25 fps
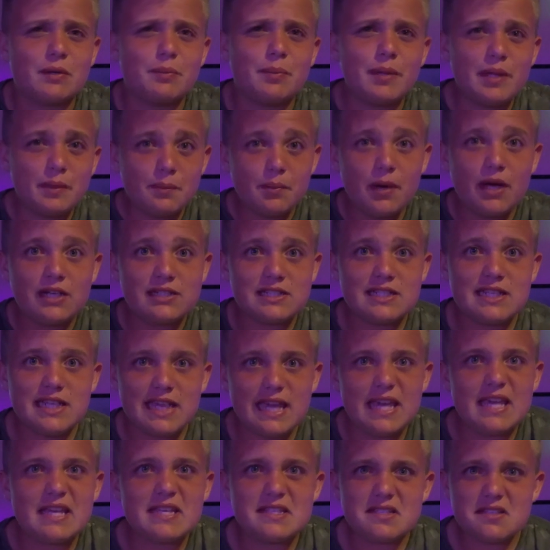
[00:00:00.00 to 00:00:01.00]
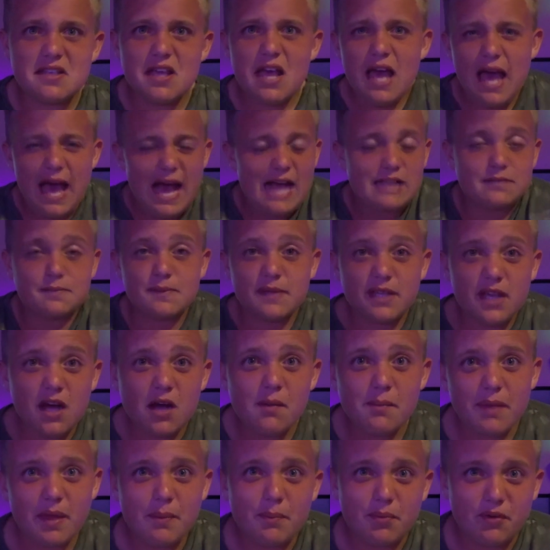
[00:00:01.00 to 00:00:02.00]
and beatboxing is has
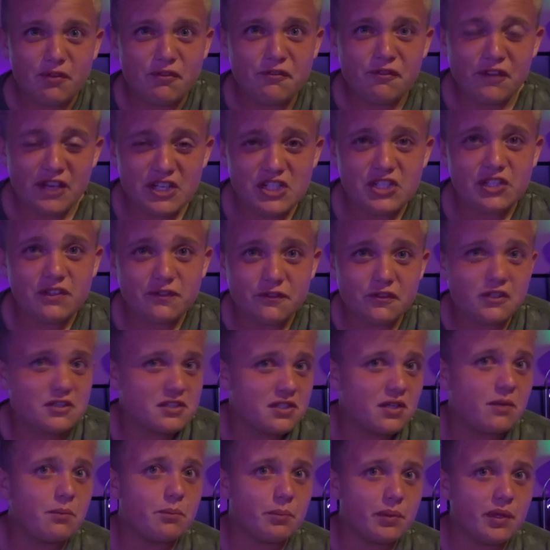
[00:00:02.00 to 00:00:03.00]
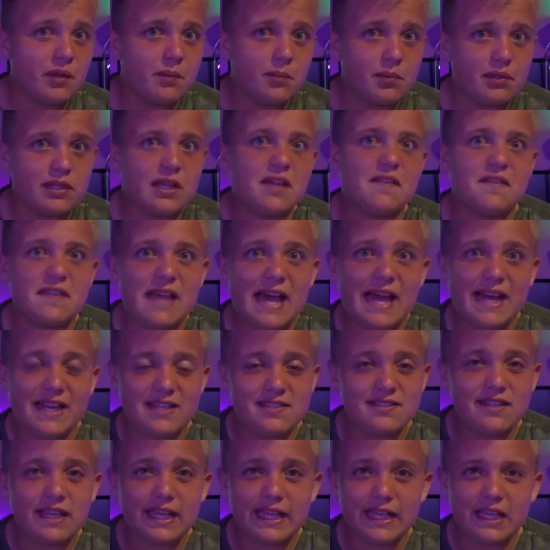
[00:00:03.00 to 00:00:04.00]
become a profession for some people, and that
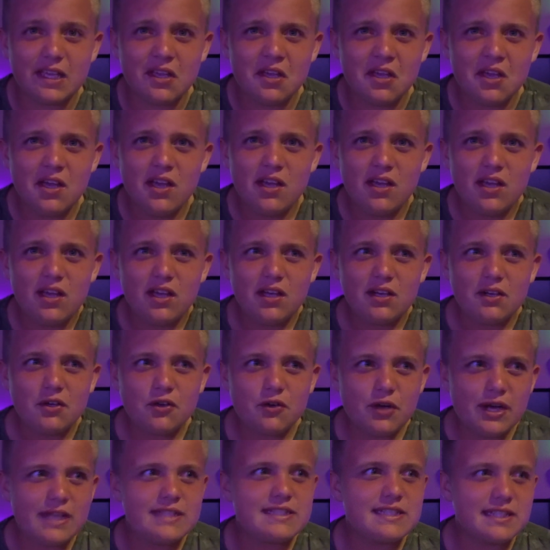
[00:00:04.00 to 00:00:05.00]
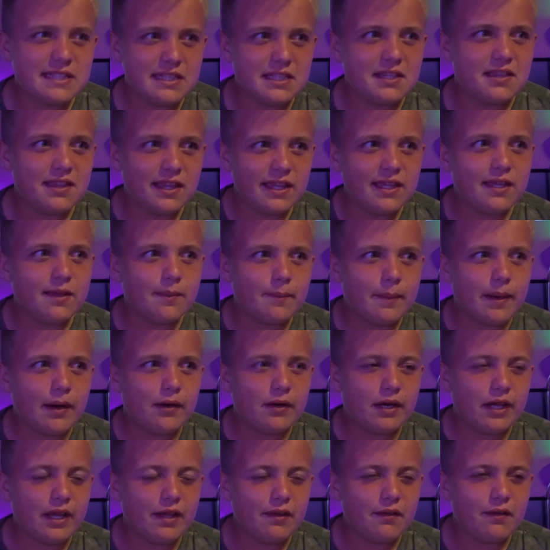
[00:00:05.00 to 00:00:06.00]
is like crazy to think
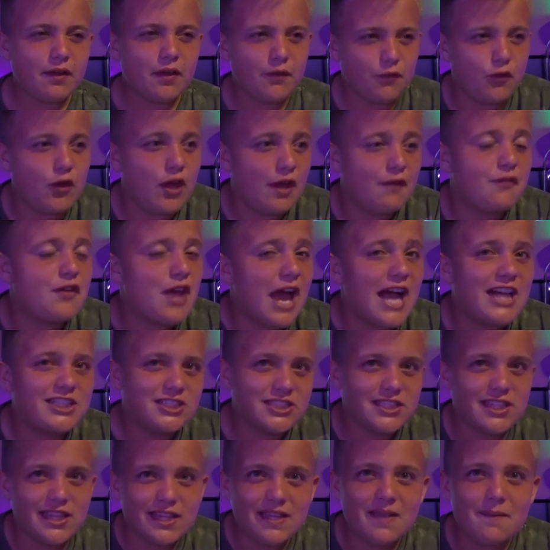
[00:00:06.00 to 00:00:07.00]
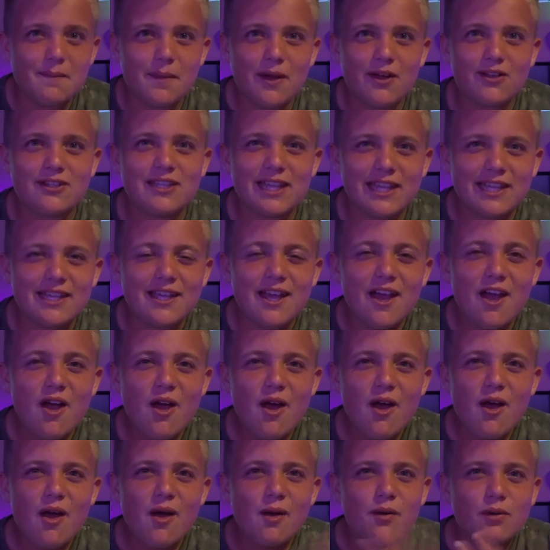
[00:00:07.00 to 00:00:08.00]
about if you, if you actually think about like
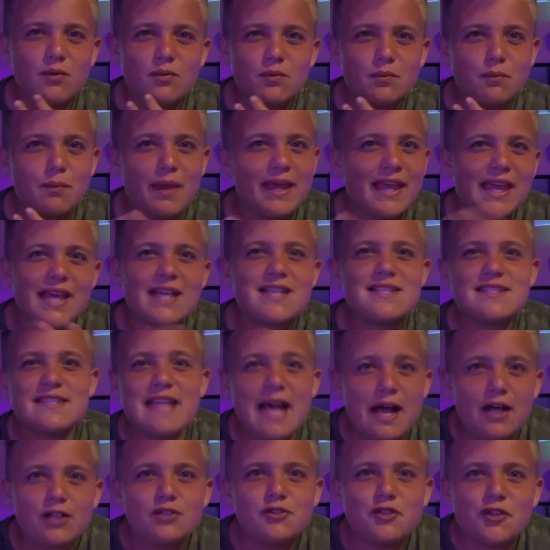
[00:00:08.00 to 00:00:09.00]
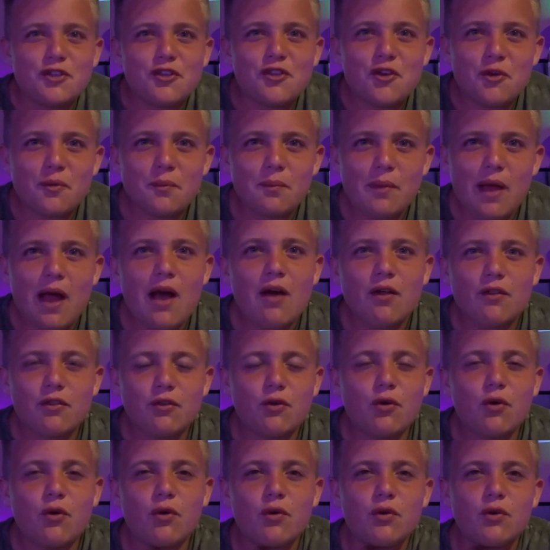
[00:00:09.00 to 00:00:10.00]
making sounds with your mouth
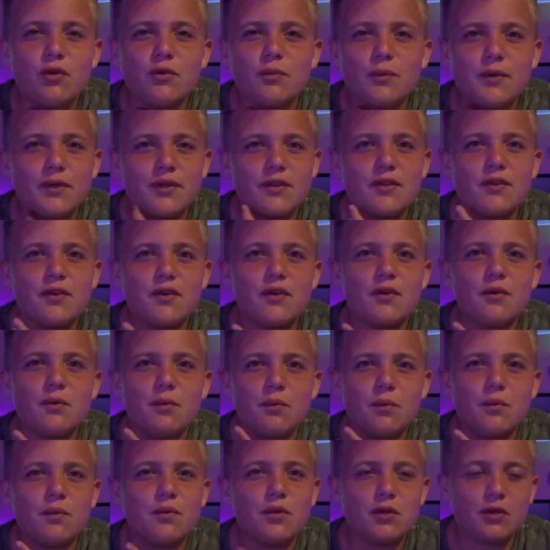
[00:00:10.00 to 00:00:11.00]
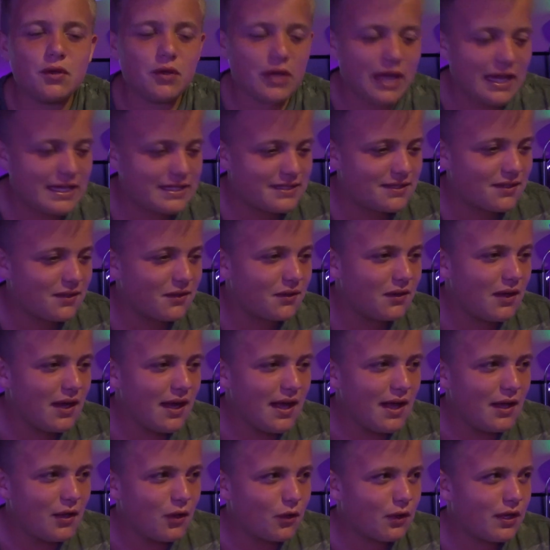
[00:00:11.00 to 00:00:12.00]
or with your you guys know
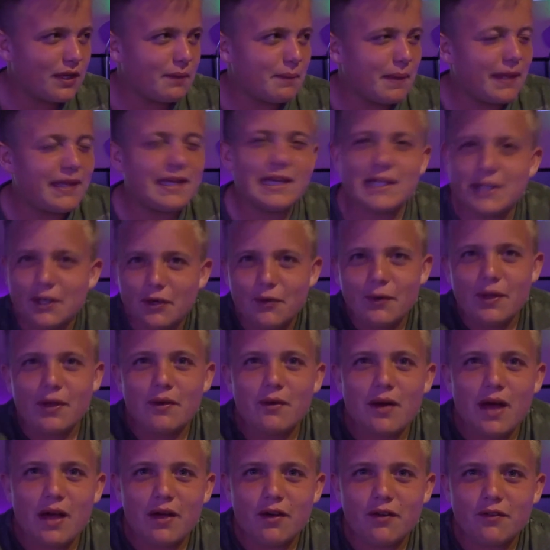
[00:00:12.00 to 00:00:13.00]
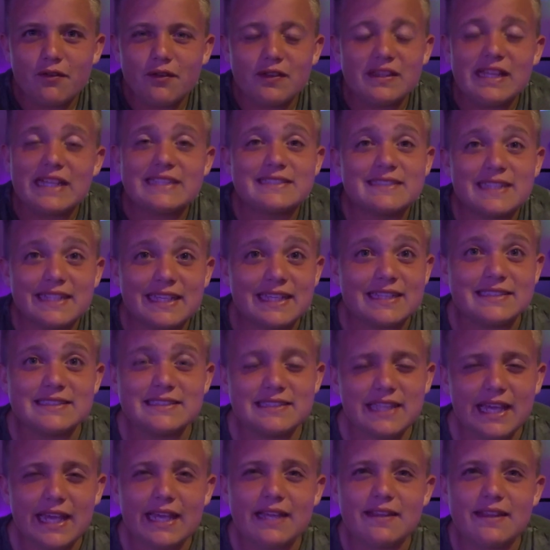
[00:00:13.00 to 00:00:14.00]
you can make a career out of it that's like
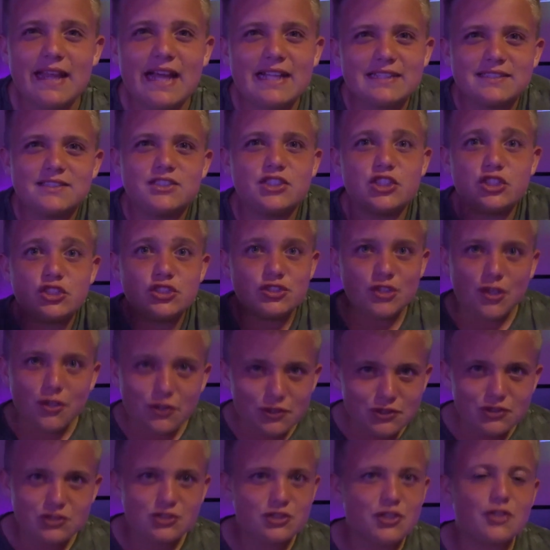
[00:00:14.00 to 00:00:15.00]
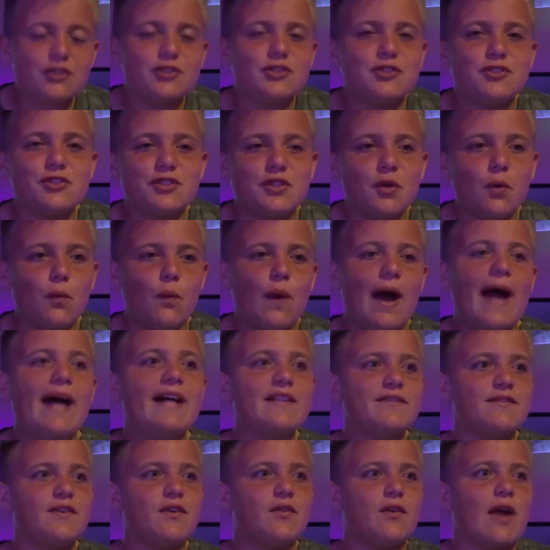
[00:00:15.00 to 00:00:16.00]
insane that just so shows you the
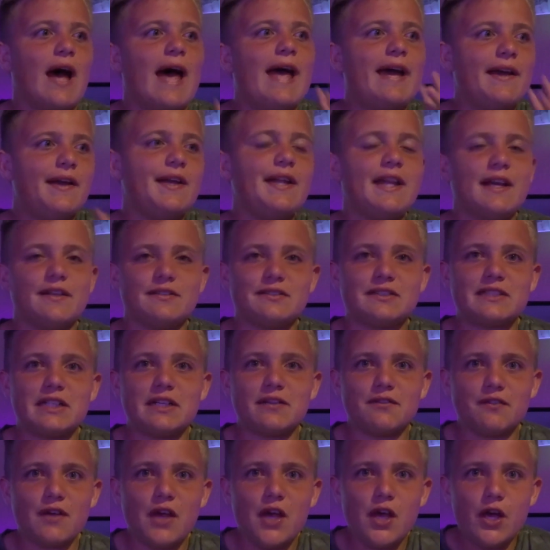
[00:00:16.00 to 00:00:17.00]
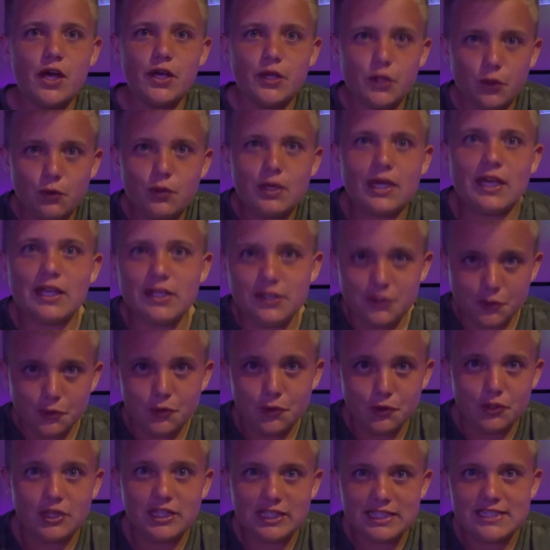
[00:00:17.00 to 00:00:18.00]
wild variety of stuff you can
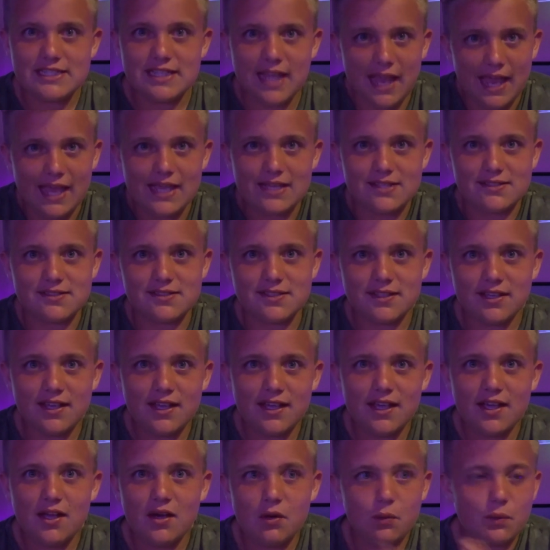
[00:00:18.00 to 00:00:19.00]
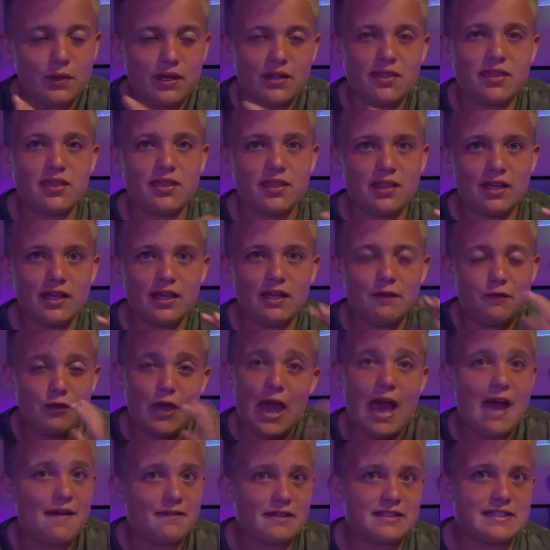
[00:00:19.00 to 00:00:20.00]
do these days with if
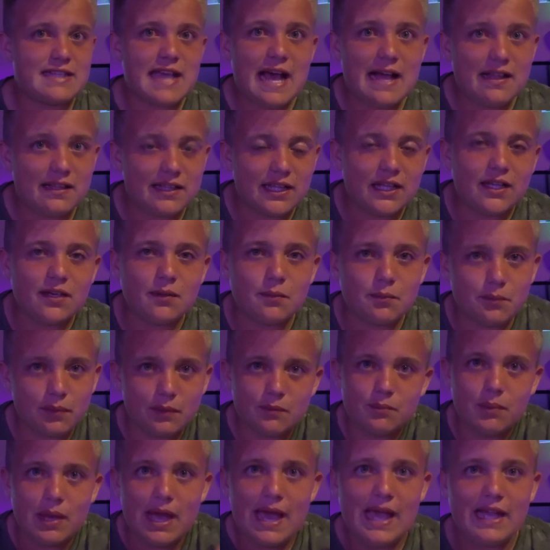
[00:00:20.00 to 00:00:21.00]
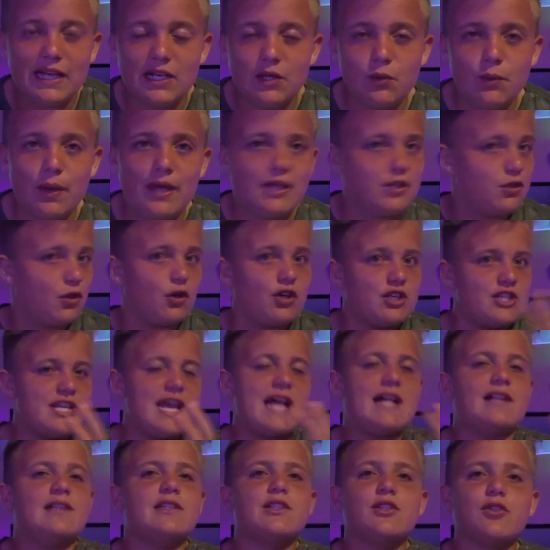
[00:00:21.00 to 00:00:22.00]
you have a talent but anyway your
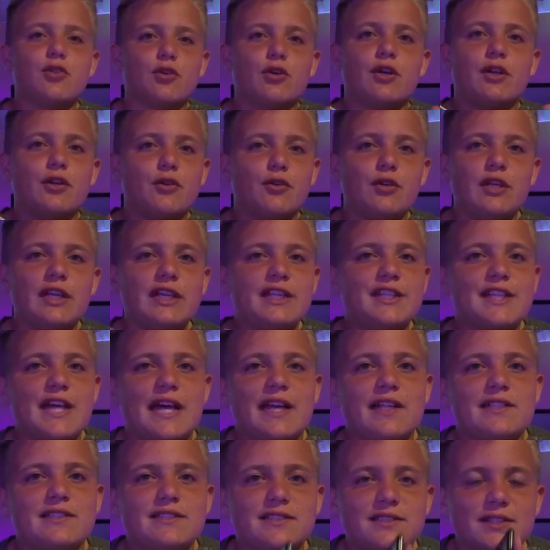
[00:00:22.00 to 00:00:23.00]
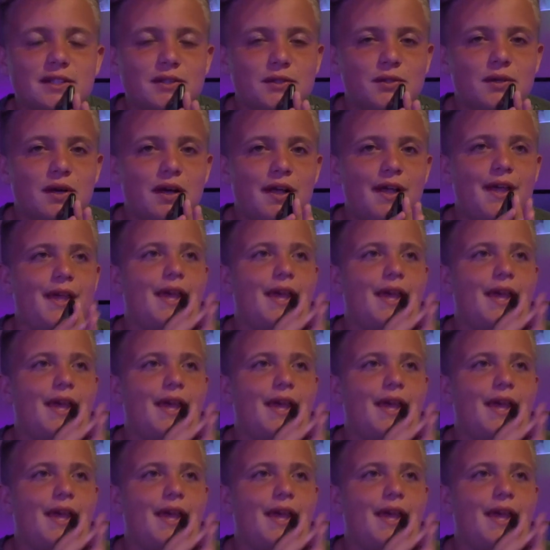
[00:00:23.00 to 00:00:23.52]
talent your unique talent so